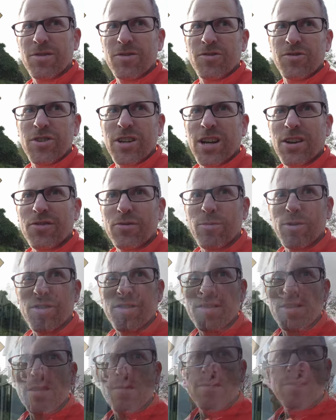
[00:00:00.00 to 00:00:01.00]
check out the real
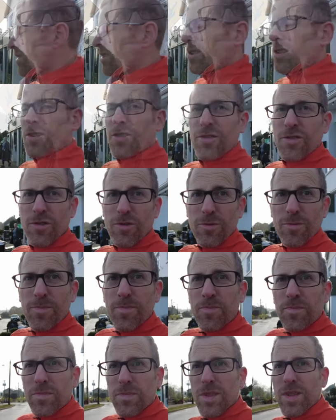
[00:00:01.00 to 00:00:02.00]
stuff. So,
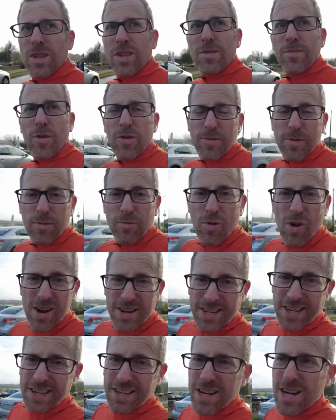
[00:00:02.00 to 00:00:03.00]
it's supposed to be
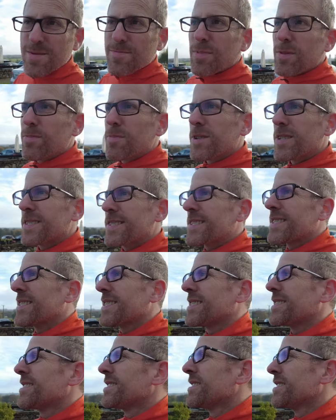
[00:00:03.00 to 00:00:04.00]
walking up, but,
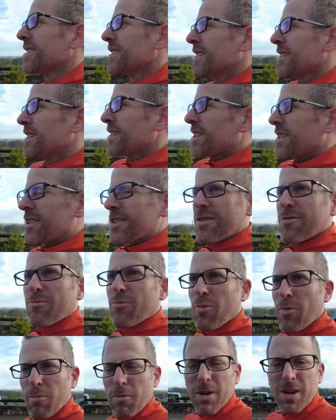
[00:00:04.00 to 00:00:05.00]
uh, you know,
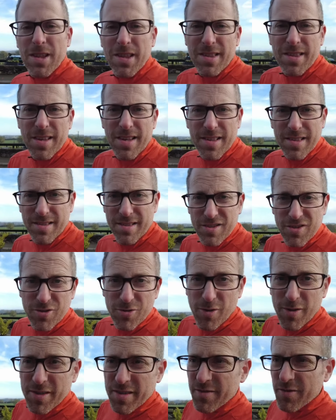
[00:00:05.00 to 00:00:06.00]
one of the things, the
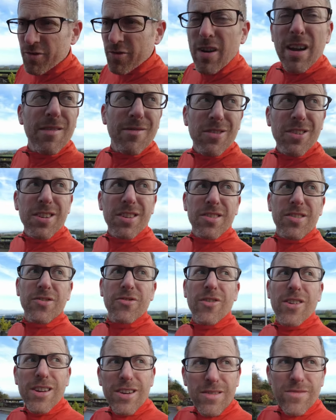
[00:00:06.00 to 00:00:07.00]
joys of traveling is
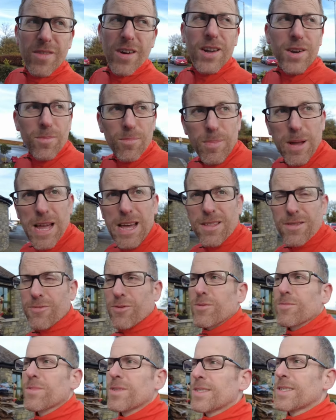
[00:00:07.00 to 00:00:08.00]
trying to find a
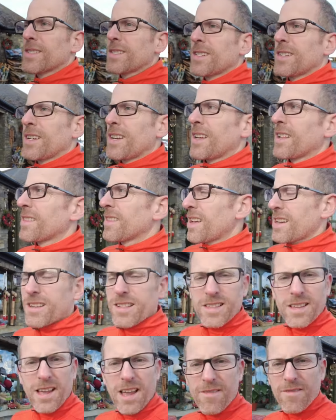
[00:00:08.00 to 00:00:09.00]
bathroom.
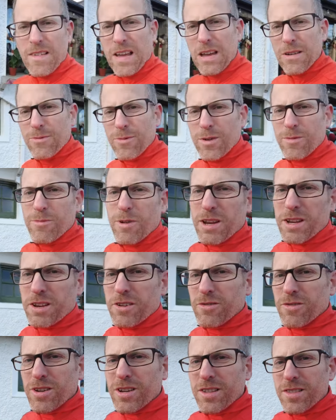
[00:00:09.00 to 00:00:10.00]
Luckily, I found one right
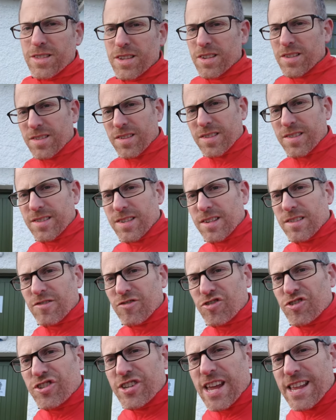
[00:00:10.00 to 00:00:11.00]
here. Look at this. It says
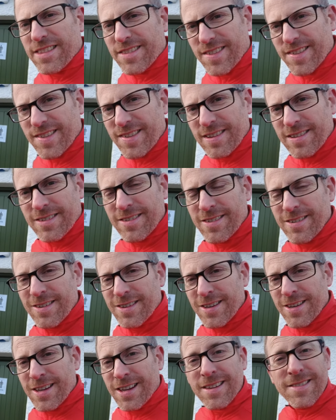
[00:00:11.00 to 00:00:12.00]
gents.
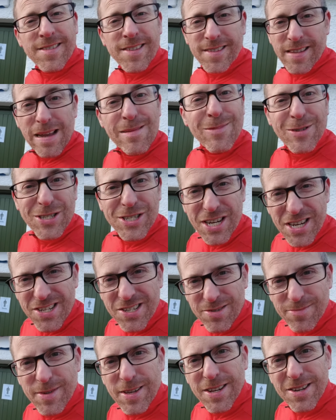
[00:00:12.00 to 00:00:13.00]
And since I'm a
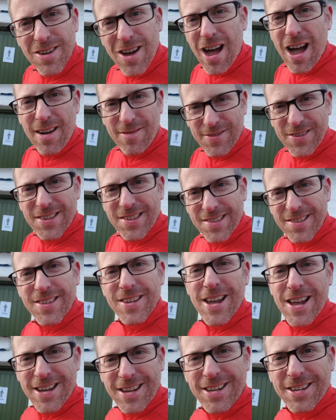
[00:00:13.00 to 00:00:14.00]
gentleman,
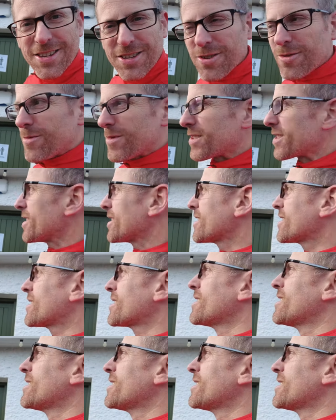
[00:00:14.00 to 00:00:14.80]
obviously I could use this.